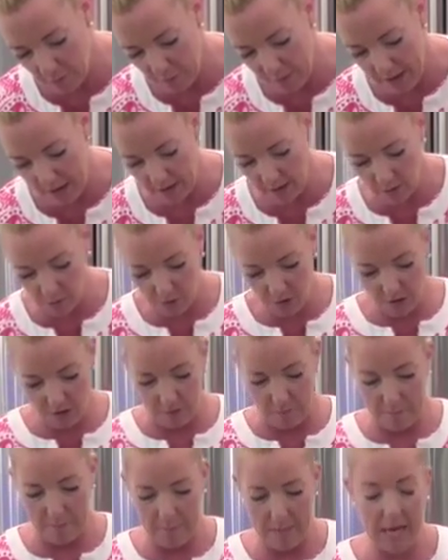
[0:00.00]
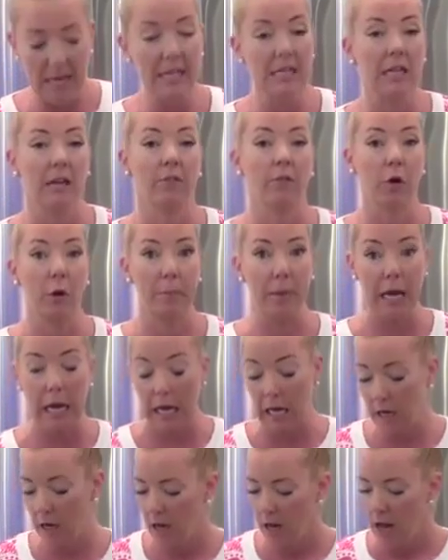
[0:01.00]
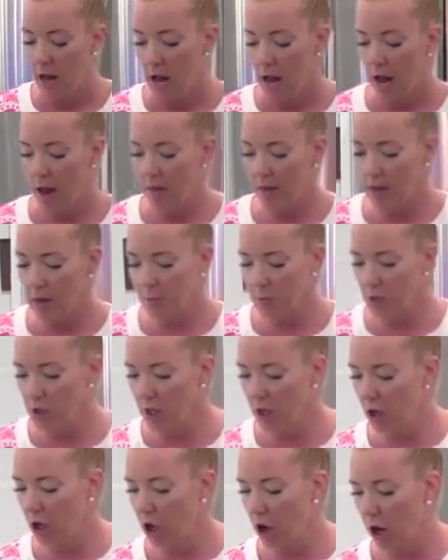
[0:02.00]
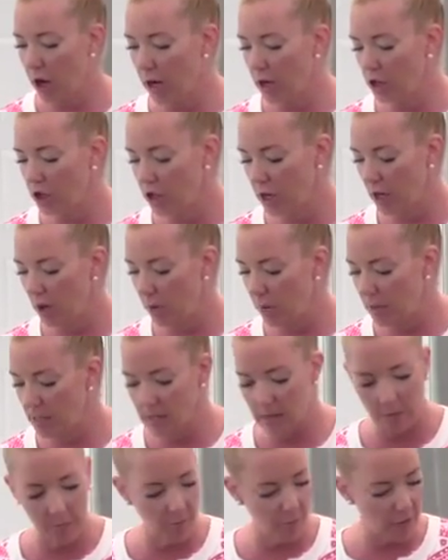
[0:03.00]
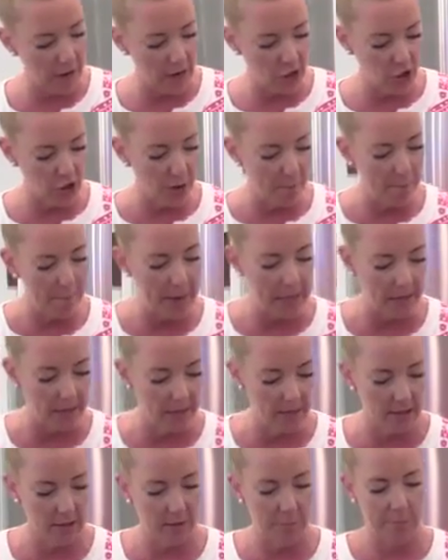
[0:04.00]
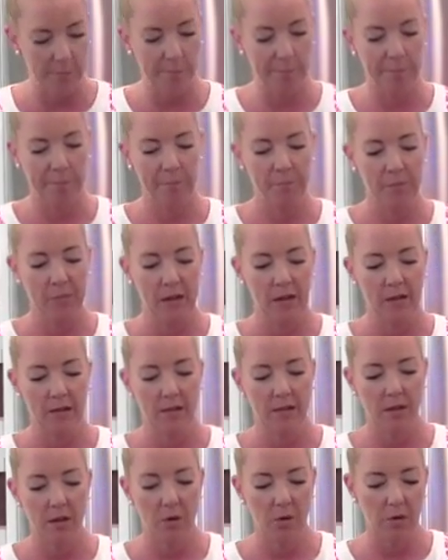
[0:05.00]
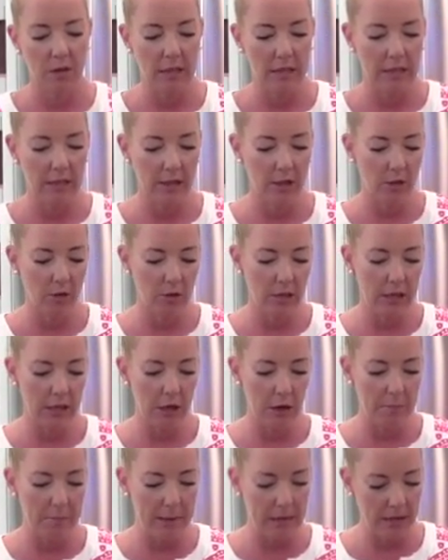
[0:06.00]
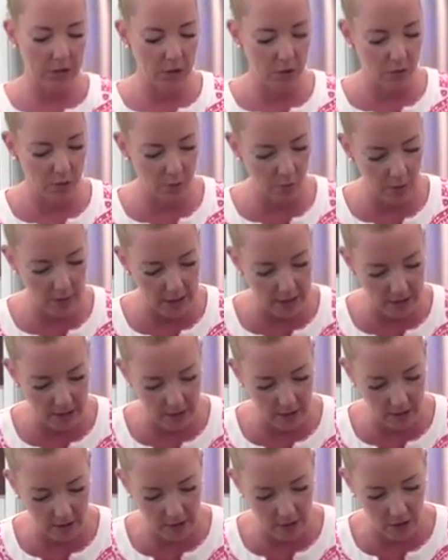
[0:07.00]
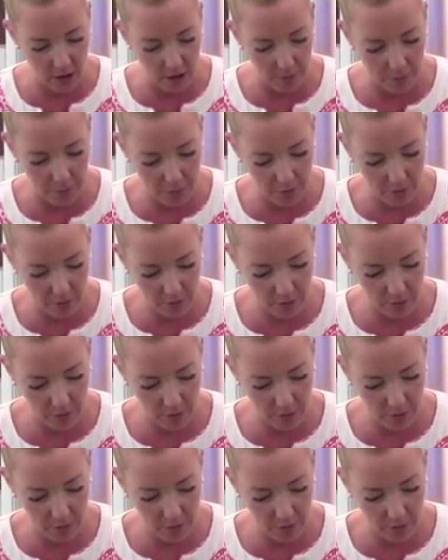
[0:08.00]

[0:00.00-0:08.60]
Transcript: of a mess, which is amazing for me. And then I'm just gonna garnish it with some fresh mint. So cute little mint right on top.